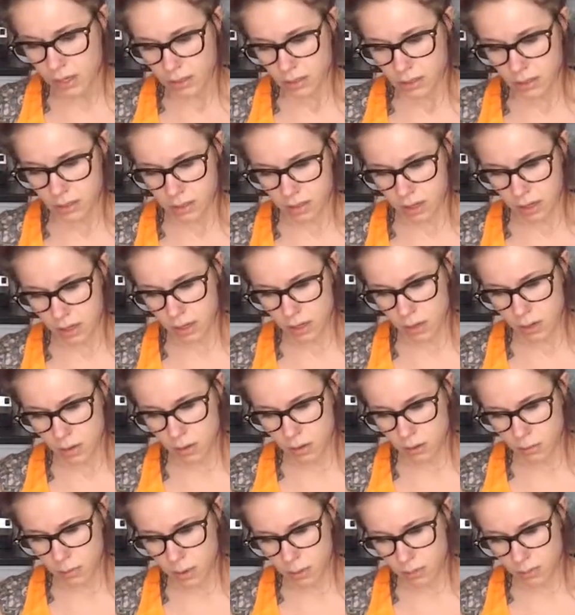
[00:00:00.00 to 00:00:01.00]

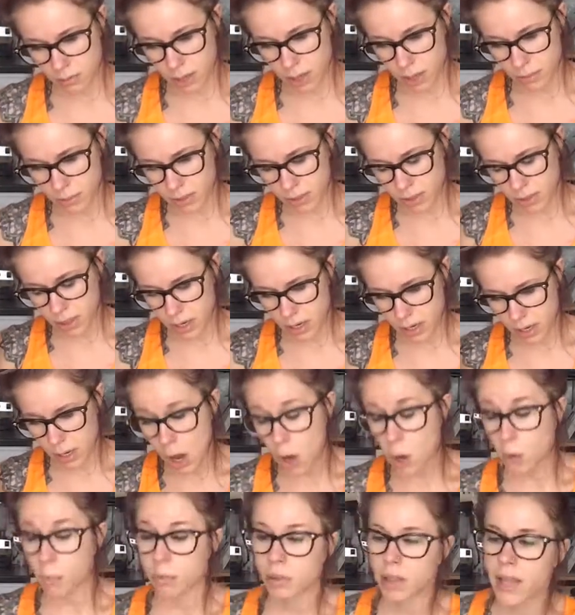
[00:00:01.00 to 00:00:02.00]
So I'm just checking.
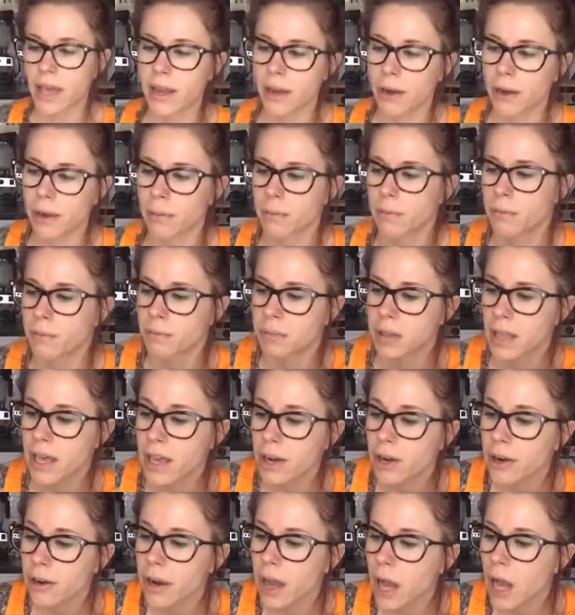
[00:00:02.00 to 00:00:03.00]
Oh, planner
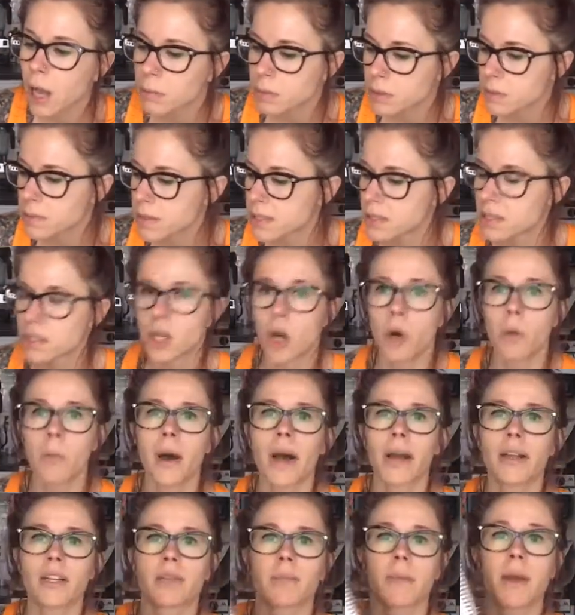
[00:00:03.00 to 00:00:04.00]
helps me so
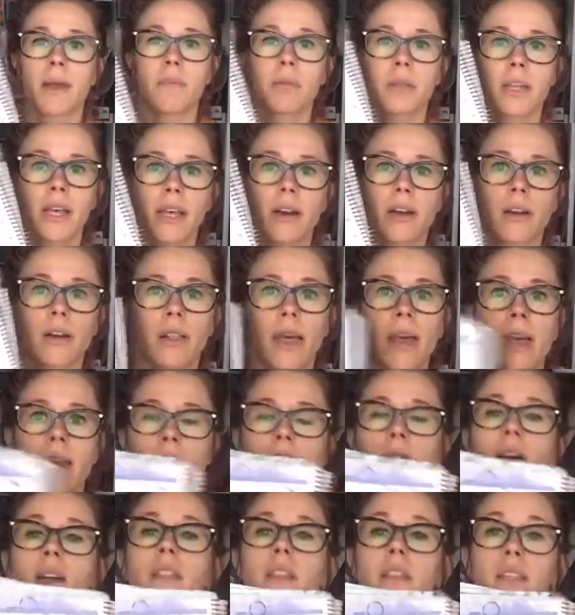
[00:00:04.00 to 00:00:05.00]
much. My planner, like,
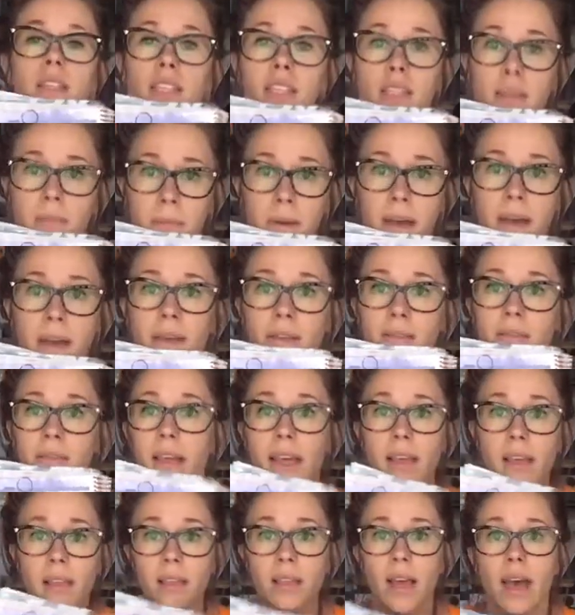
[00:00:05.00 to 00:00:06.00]
this is my
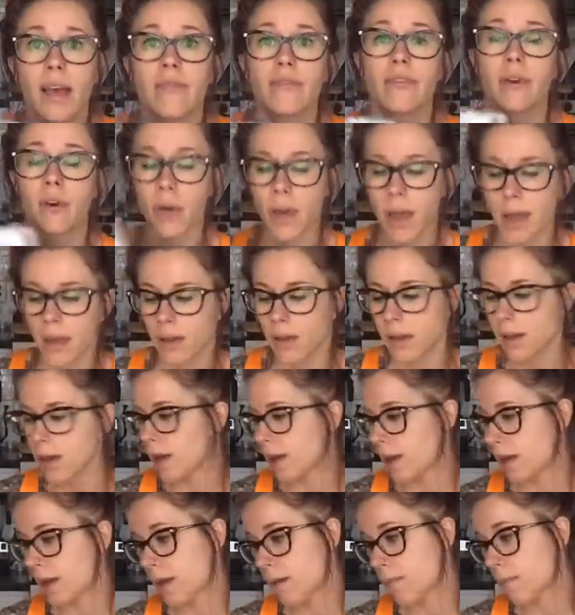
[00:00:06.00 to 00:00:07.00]
like life, okay?
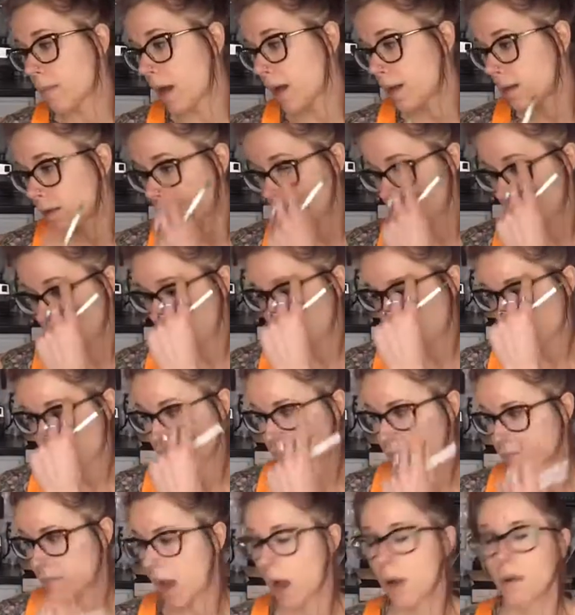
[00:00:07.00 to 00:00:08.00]
And I don't know
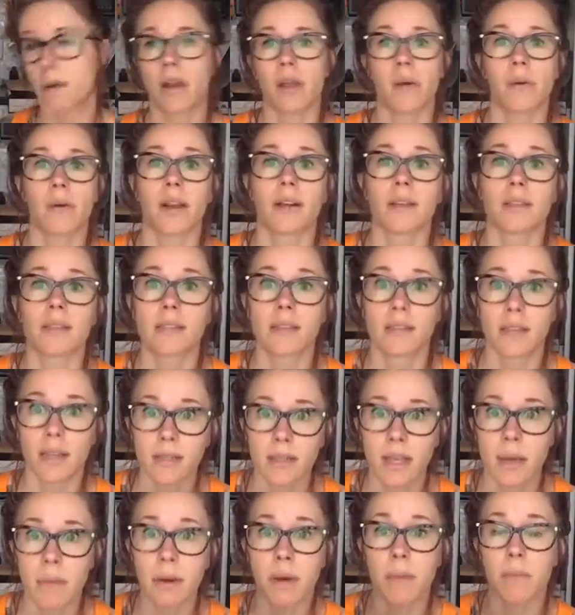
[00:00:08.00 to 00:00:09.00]
how anyone else
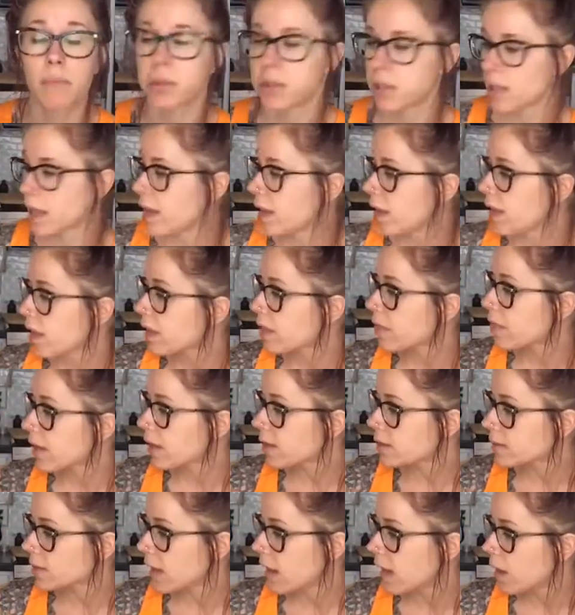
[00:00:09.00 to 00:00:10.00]
does it, but planning
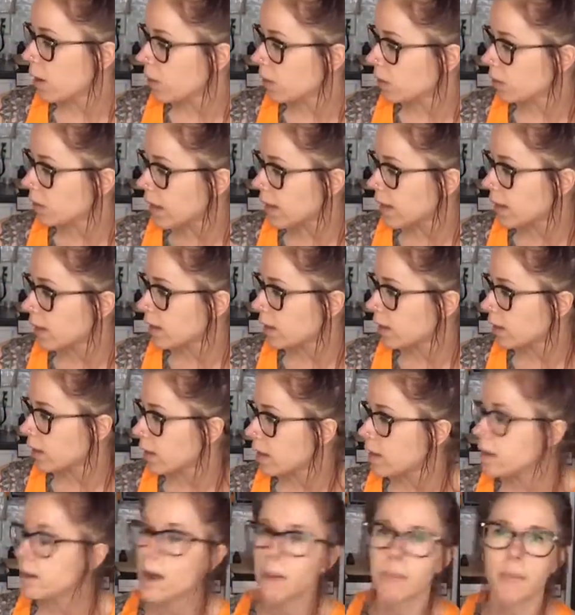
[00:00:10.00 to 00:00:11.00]
things out, like,
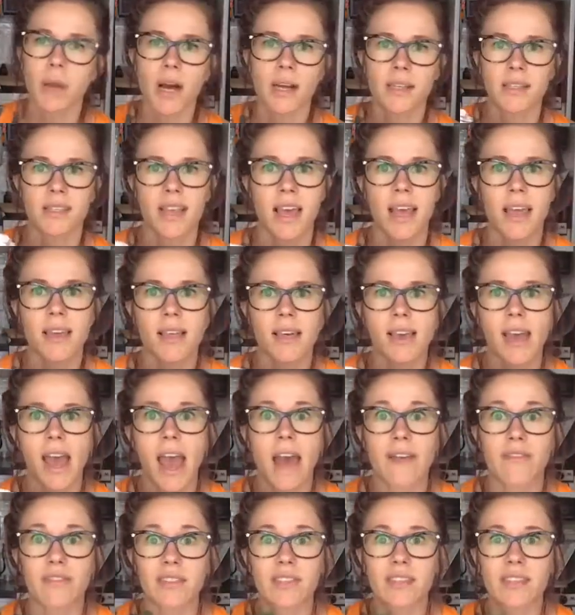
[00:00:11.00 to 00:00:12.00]
and I'm not saying like I
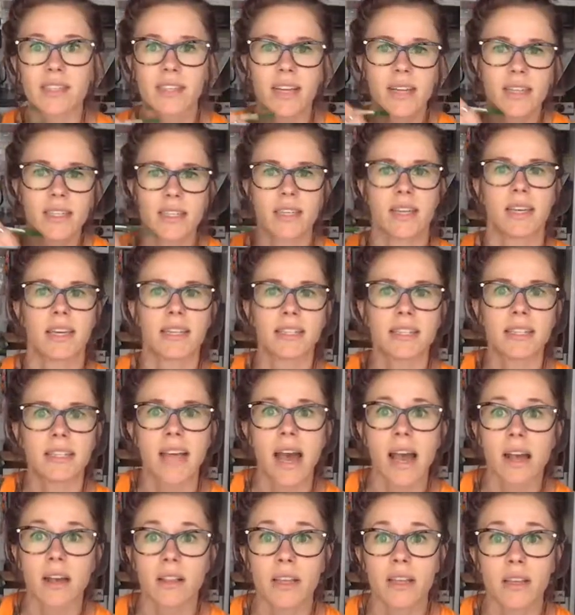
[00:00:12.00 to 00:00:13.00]
have to stick to
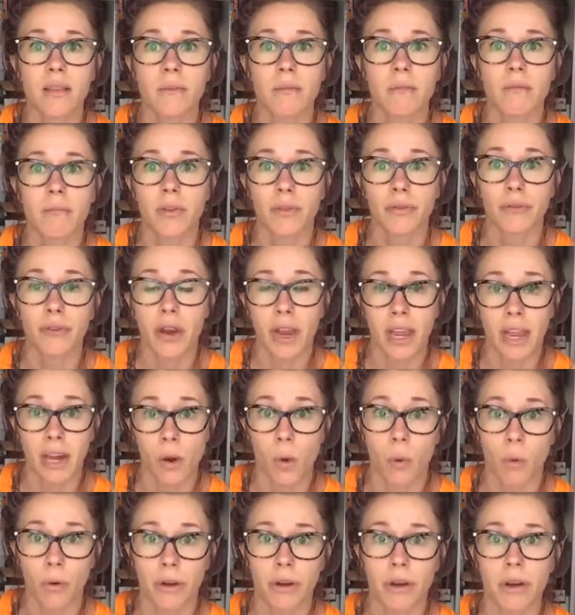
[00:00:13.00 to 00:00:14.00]
exactly the freaking
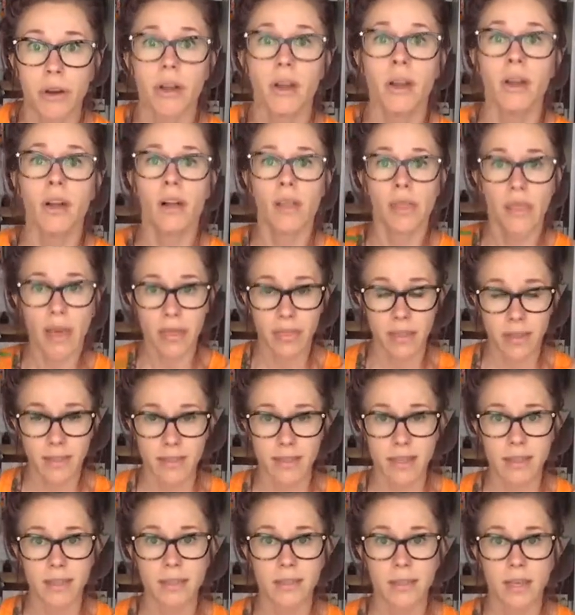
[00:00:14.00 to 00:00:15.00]
order that this
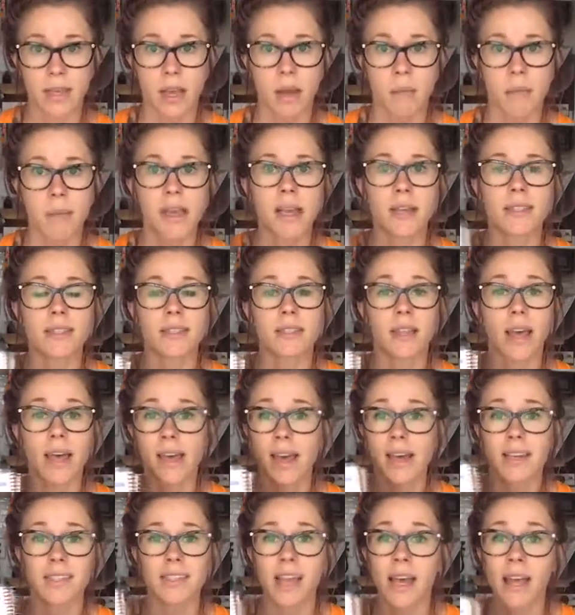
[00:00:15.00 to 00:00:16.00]
is, because like
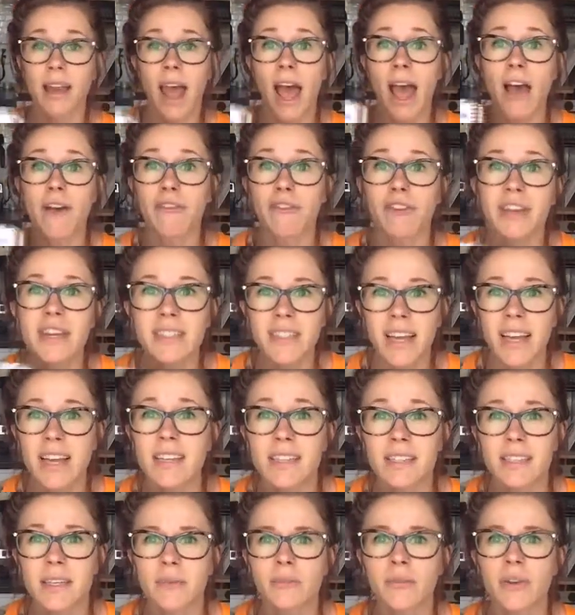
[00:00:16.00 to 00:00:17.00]
I said, every day
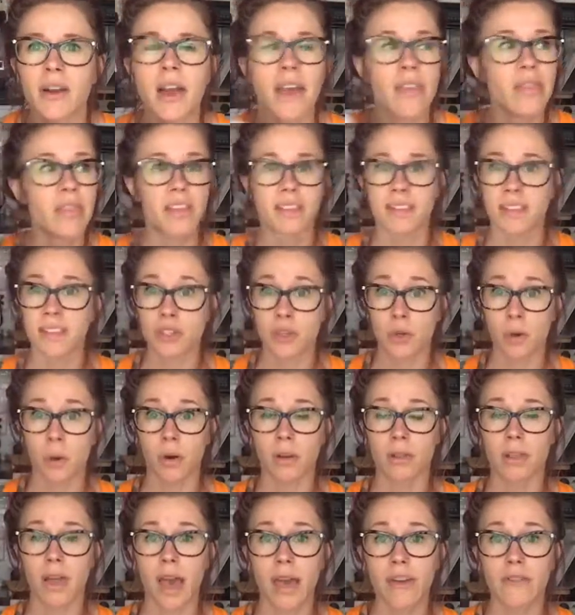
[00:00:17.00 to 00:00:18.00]
is different, and this is
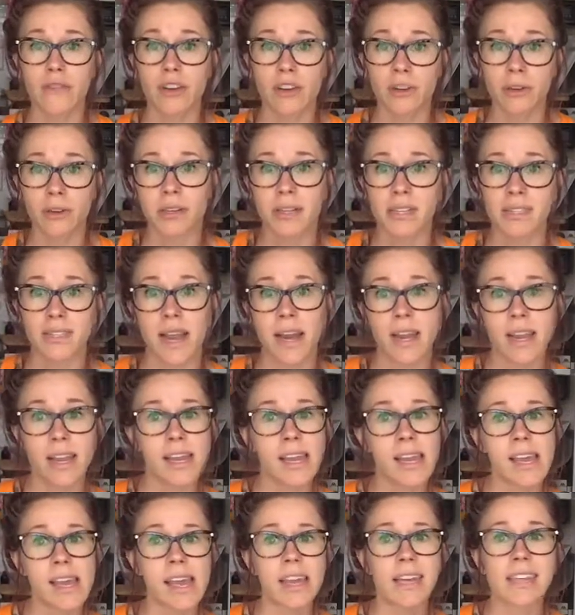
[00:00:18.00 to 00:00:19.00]
your life and you're
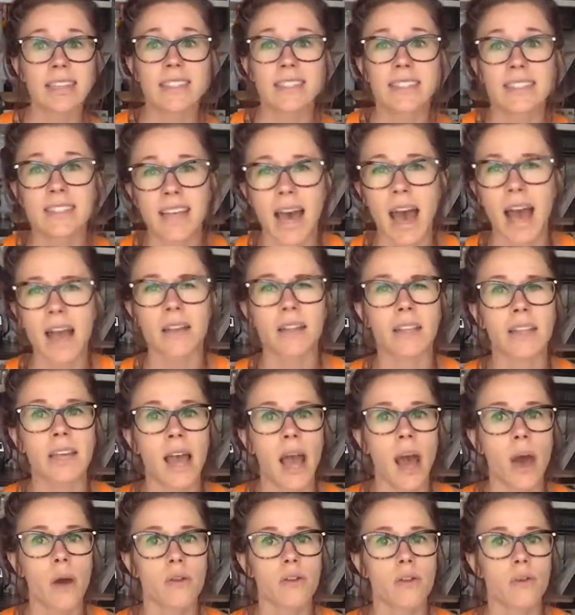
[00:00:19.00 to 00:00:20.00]
designing it exactly
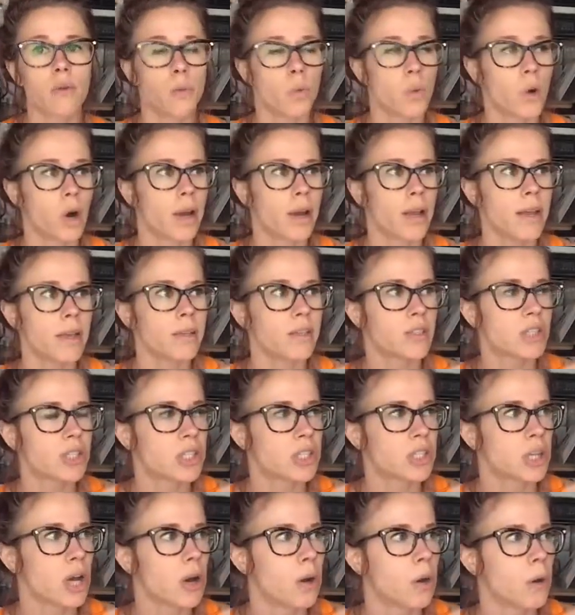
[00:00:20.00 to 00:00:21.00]
how you want it.
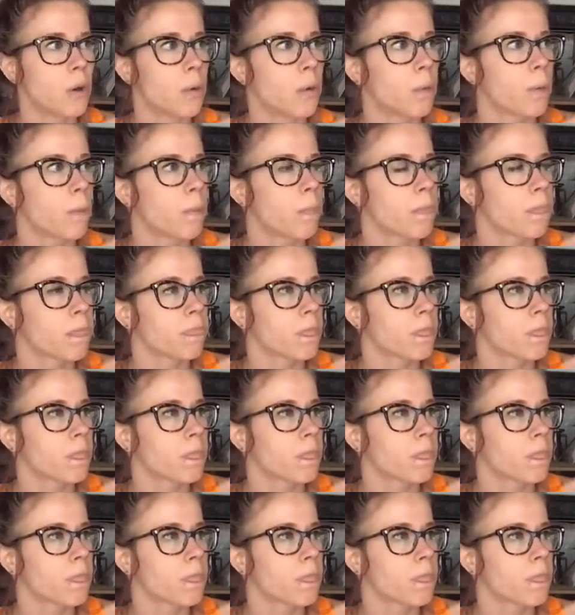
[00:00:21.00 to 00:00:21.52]
So